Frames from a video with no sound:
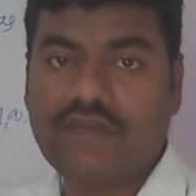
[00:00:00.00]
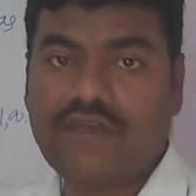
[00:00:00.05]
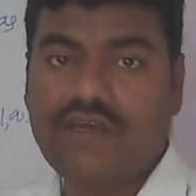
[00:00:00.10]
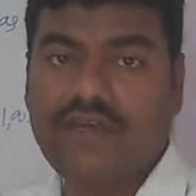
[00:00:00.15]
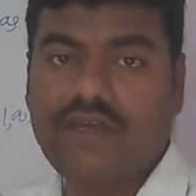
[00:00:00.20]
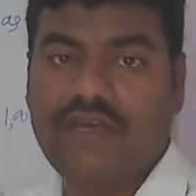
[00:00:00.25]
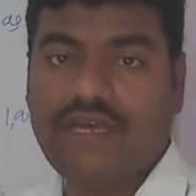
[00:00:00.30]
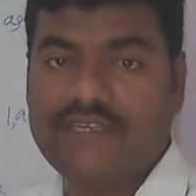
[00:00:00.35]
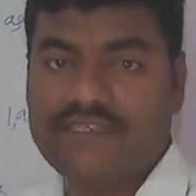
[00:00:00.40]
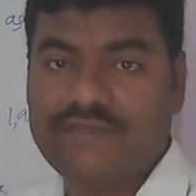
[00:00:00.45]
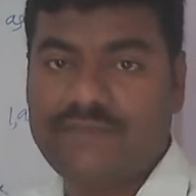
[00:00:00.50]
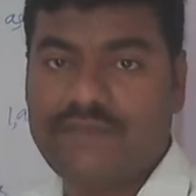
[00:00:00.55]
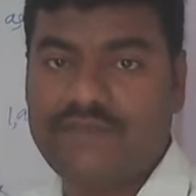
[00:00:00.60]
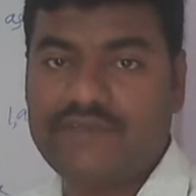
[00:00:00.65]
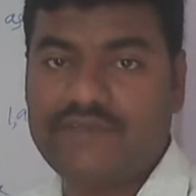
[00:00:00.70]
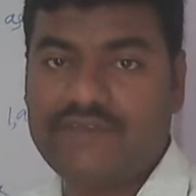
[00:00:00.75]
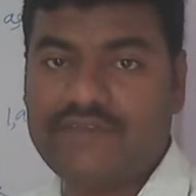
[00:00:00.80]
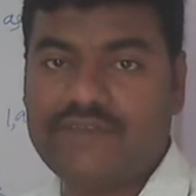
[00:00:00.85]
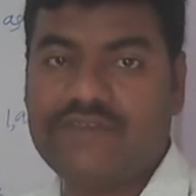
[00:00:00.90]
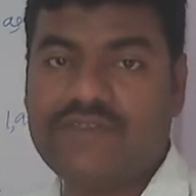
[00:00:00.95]

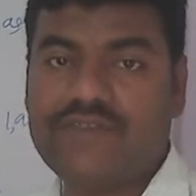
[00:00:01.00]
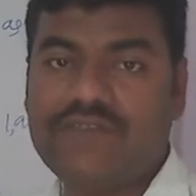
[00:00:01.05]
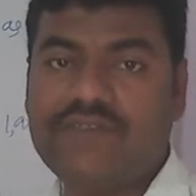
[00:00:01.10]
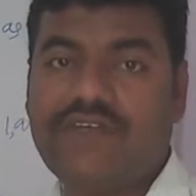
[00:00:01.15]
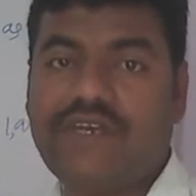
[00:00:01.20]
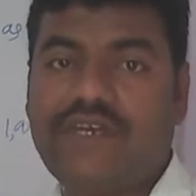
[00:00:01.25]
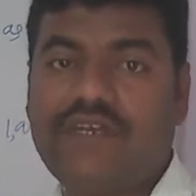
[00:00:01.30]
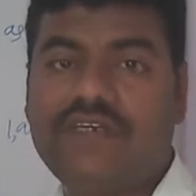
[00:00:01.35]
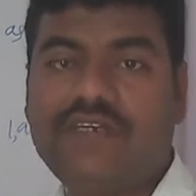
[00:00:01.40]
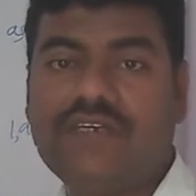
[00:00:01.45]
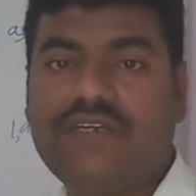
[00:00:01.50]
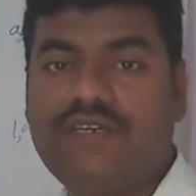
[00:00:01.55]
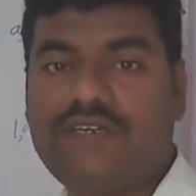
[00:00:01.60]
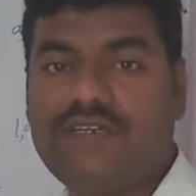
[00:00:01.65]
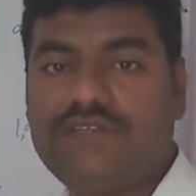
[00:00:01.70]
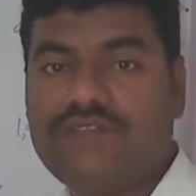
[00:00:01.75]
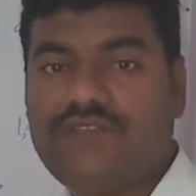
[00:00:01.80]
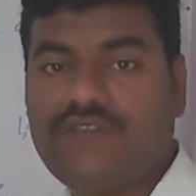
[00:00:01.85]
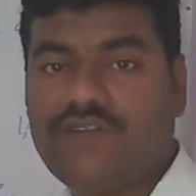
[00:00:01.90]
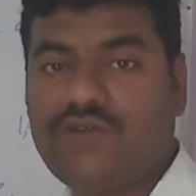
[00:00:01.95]
expenses and it is
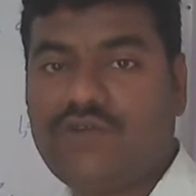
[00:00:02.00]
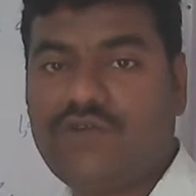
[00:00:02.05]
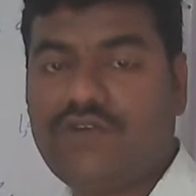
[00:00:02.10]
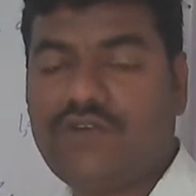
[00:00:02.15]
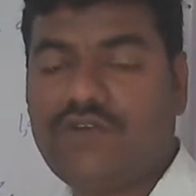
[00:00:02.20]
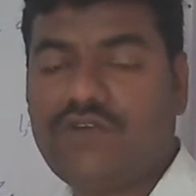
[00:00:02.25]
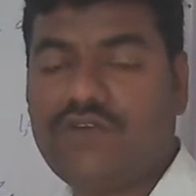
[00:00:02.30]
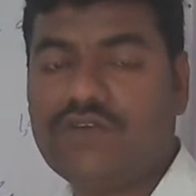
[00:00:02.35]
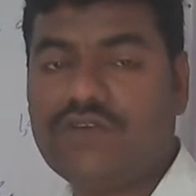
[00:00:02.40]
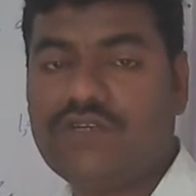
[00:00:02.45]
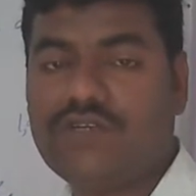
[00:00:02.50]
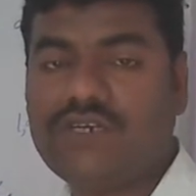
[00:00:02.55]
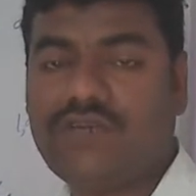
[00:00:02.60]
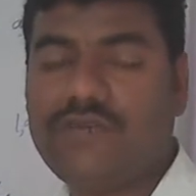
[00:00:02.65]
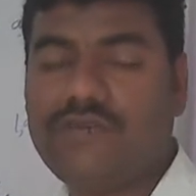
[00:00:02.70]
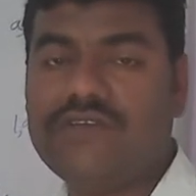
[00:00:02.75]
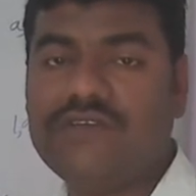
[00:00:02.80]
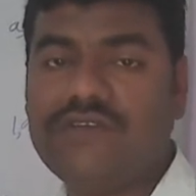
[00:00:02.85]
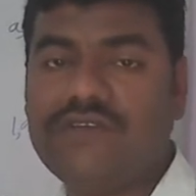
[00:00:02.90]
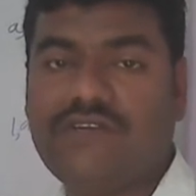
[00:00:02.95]
recorded on the debit
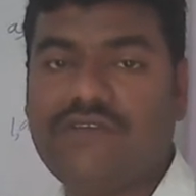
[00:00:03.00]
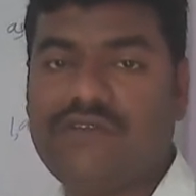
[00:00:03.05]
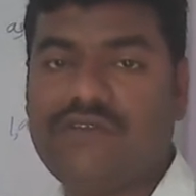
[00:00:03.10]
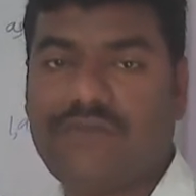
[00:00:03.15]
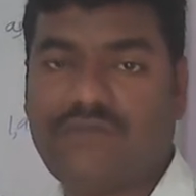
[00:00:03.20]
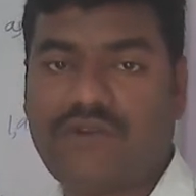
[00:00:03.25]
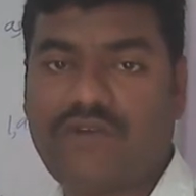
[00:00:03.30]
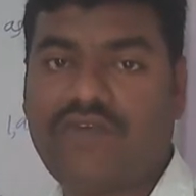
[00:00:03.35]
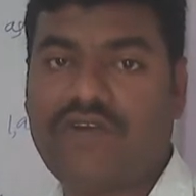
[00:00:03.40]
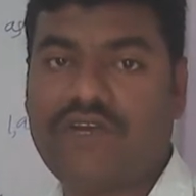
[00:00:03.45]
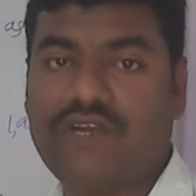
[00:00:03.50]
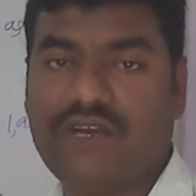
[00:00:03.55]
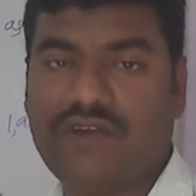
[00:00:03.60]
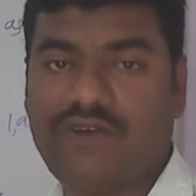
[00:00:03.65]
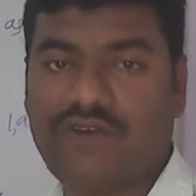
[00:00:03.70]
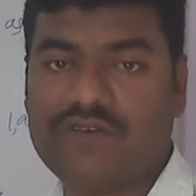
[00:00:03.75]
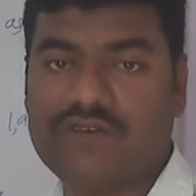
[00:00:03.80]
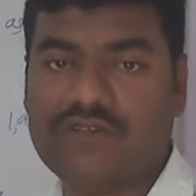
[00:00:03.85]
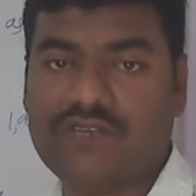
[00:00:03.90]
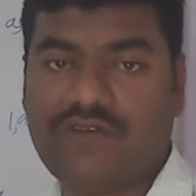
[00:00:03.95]
side of the profit and loss
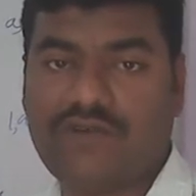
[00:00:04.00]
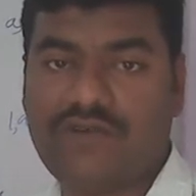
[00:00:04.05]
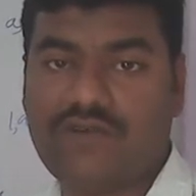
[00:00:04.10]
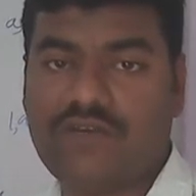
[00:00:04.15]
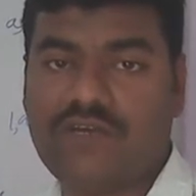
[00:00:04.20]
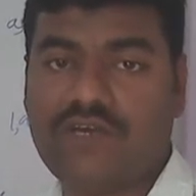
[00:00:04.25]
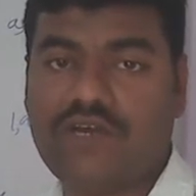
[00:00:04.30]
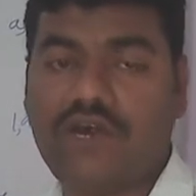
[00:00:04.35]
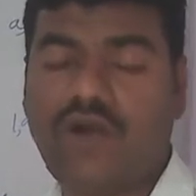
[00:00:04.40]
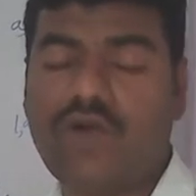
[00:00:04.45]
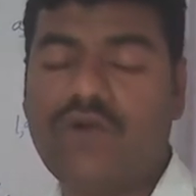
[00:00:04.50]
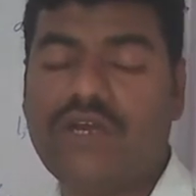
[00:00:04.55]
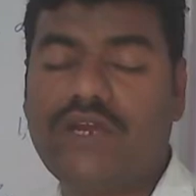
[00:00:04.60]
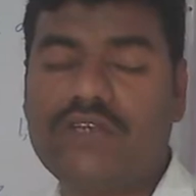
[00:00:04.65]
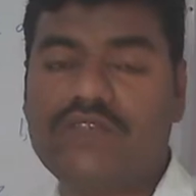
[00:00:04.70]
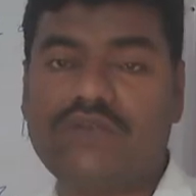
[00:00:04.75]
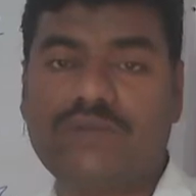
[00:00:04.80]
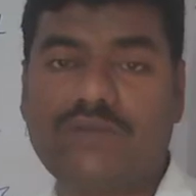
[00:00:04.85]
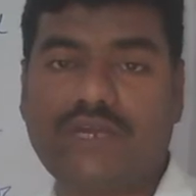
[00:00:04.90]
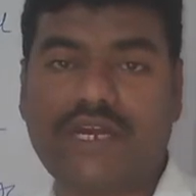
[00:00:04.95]
account. How it has to
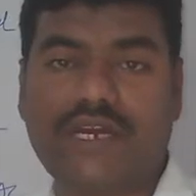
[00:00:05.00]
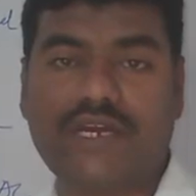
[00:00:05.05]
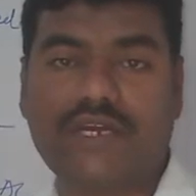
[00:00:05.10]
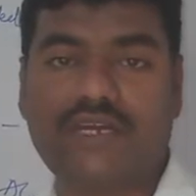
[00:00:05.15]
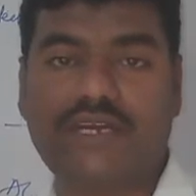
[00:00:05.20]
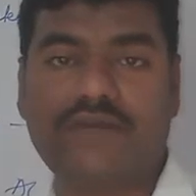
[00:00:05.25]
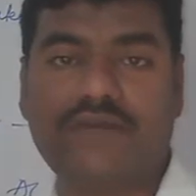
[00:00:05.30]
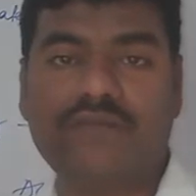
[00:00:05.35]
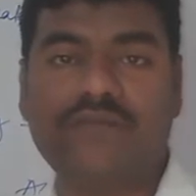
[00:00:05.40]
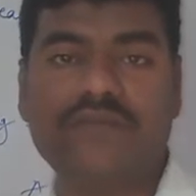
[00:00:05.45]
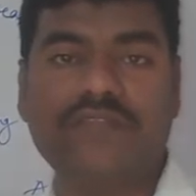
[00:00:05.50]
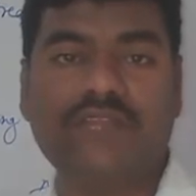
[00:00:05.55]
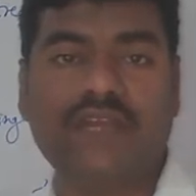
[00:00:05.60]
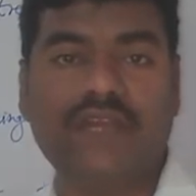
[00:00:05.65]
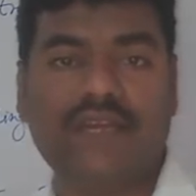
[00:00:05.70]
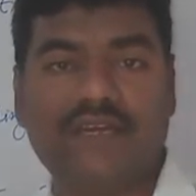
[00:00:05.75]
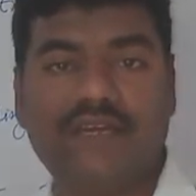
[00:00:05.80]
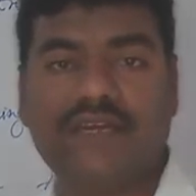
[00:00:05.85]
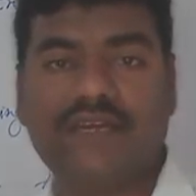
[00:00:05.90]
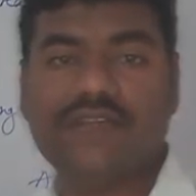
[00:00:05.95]
be corrected?
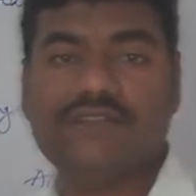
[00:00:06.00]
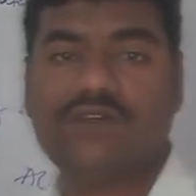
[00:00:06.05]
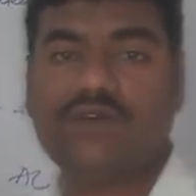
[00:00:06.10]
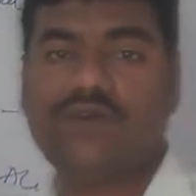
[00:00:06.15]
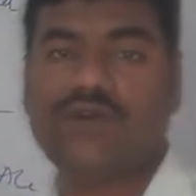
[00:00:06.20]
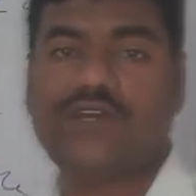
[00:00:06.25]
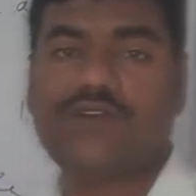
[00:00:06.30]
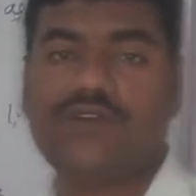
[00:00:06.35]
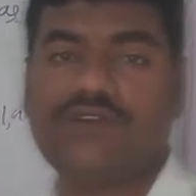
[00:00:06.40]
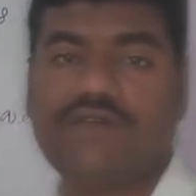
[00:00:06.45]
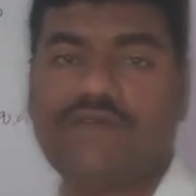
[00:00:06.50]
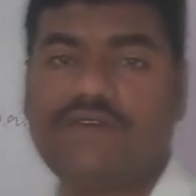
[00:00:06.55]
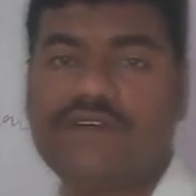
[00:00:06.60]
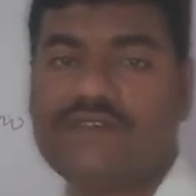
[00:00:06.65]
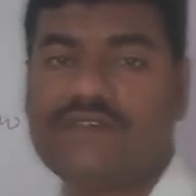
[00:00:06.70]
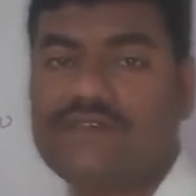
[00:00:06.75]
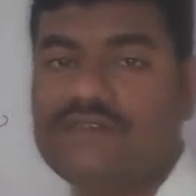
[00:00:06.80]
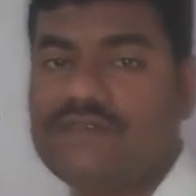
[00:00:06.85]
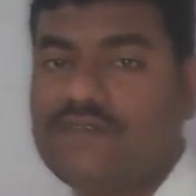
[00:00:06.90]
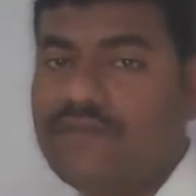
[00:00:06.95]
Let us look into the first
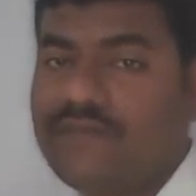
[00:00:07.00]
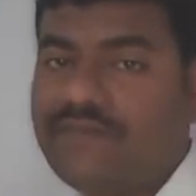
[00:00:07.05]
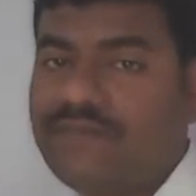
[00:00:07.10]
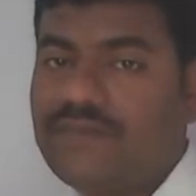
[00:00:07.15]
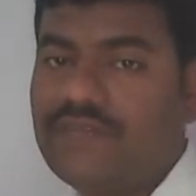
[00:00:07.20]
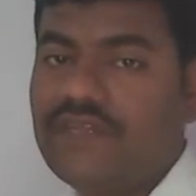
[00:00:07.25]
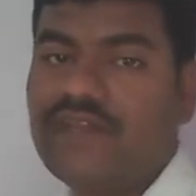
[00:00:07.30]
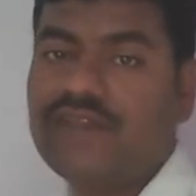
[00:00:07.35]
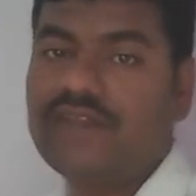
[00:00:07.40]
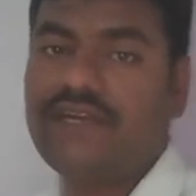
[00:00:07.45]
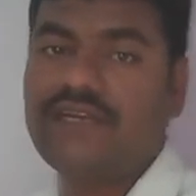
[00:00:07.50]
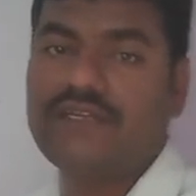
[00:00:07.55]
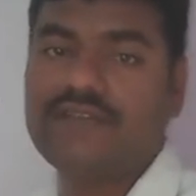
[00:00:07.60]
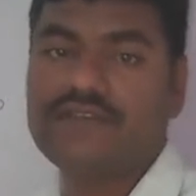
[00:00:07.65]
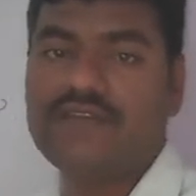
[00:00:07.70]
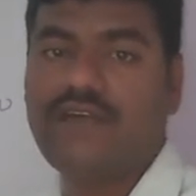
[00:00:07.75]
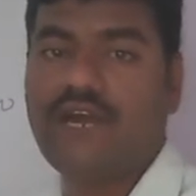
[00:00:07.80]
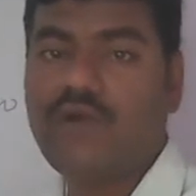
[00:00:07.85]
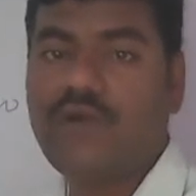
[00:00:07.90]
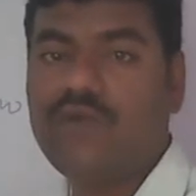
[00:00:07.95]
step, that is
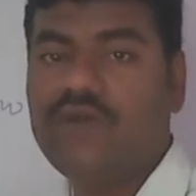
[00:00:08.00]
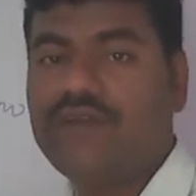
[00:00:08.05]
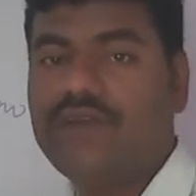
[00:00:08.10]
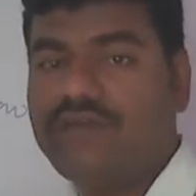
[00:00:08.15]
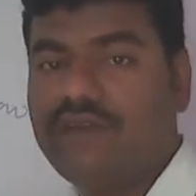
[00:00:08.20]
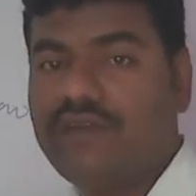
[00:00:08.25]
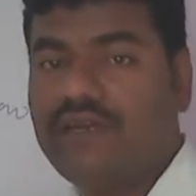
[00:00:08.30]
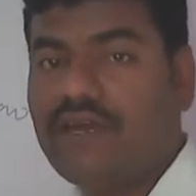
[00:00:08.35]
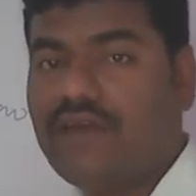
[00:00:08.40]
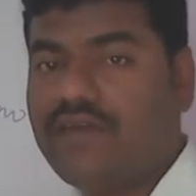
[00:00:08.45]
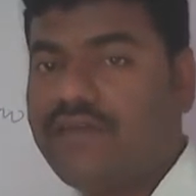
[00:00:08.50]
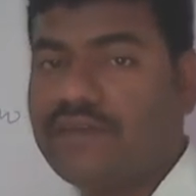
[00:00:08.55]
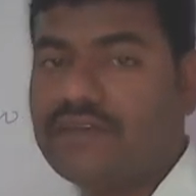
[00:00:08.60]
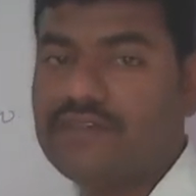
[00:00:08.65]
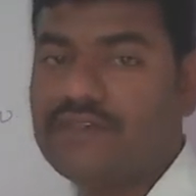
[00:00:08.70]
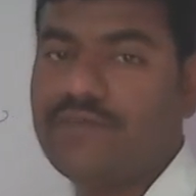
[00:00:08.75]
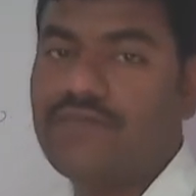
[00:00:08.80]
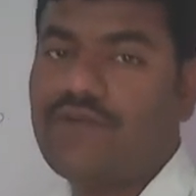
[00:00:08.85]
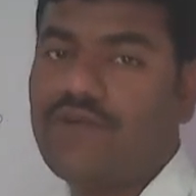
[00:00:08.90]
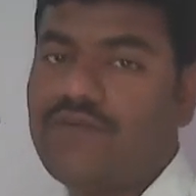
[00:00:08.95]
how it will affect the
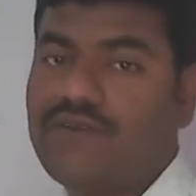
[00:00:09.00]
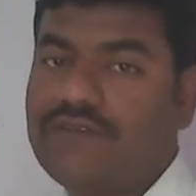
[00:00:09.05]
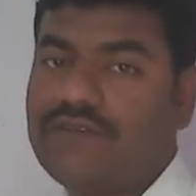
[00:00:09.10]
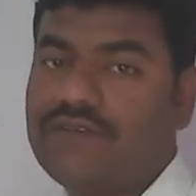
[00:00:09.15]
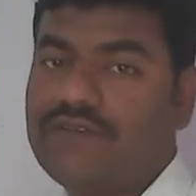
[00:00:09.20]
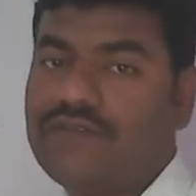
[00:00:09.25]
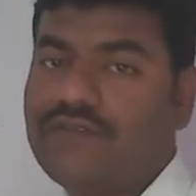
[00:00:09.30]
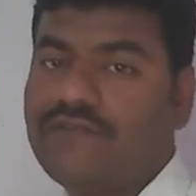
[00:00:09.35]
profits.